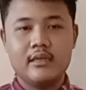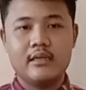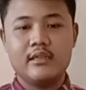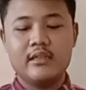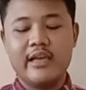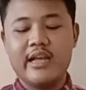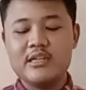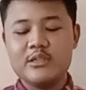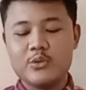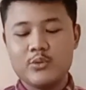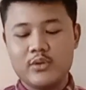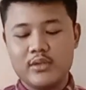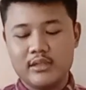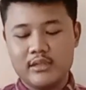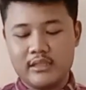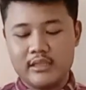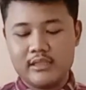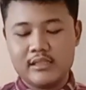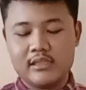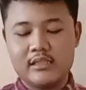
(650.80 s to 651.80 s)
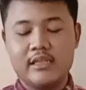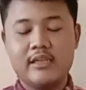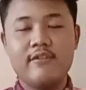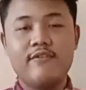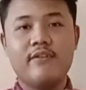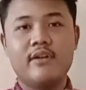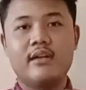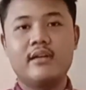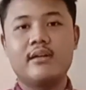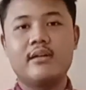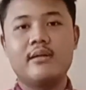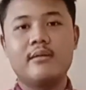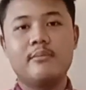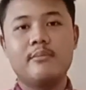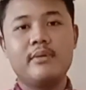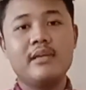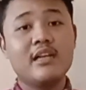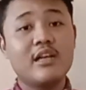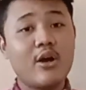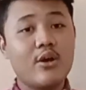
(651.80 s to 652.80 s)
The answer is given
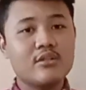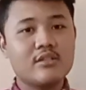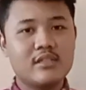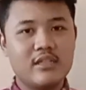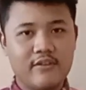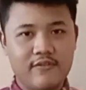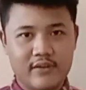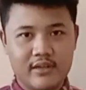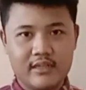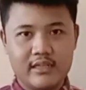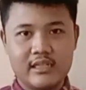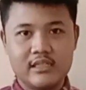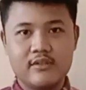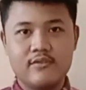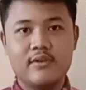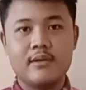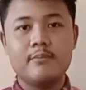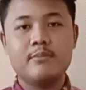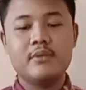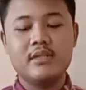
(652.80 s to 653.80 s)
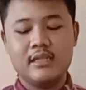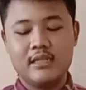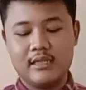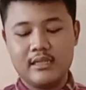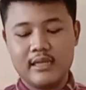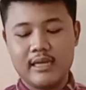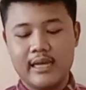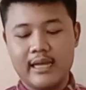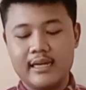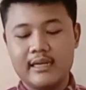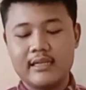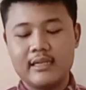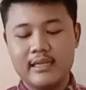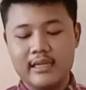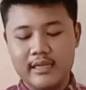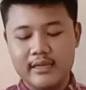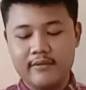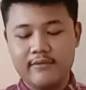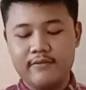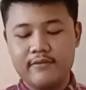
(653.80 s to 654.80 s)
because given is verb 3 and
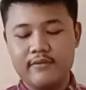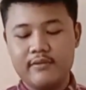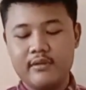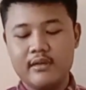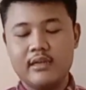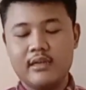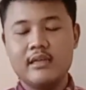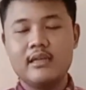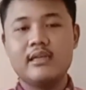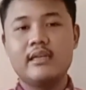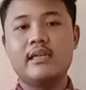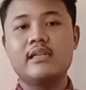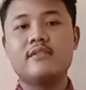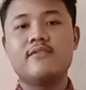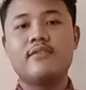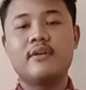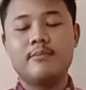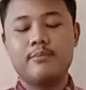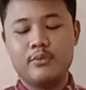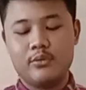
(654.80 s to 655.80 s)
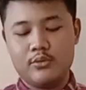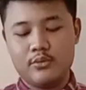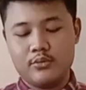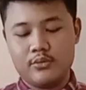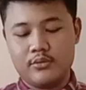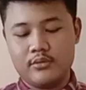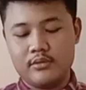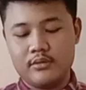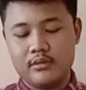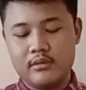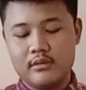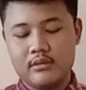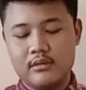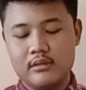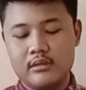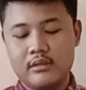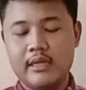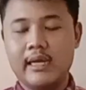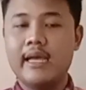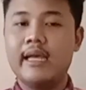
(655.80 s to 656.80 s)
give is verb 2.
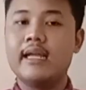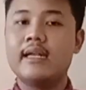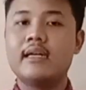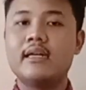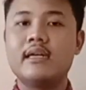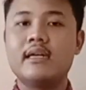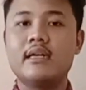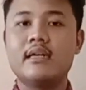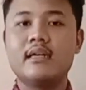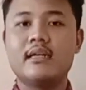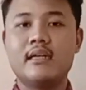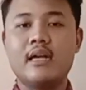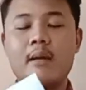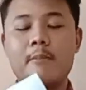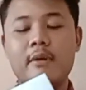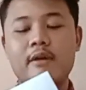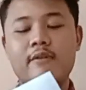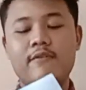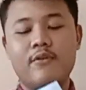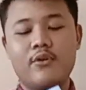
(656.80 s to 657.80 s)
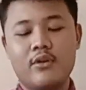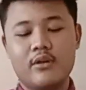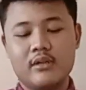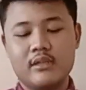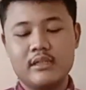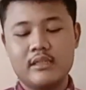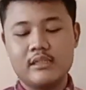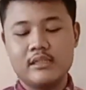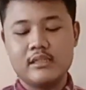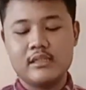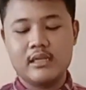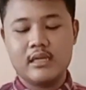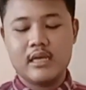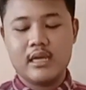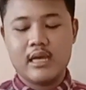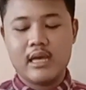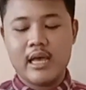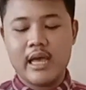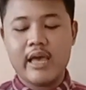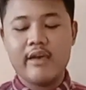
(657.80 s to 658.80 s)
And number 4 is
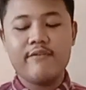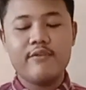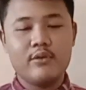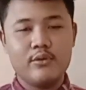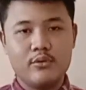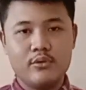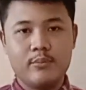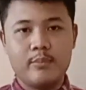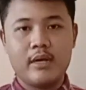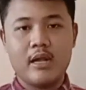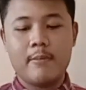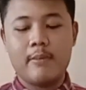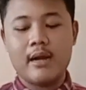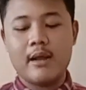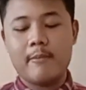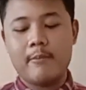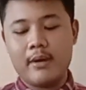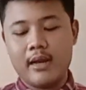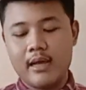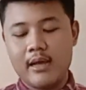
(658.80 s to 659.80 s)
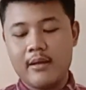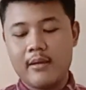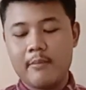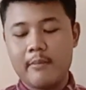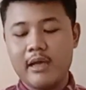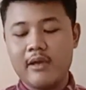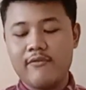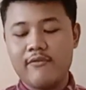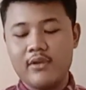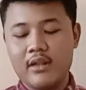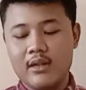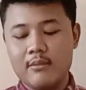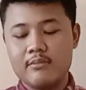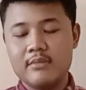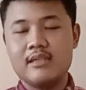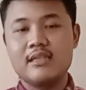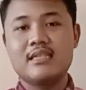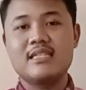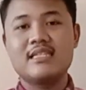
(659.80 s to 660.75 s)
have you blah blah blah my film in the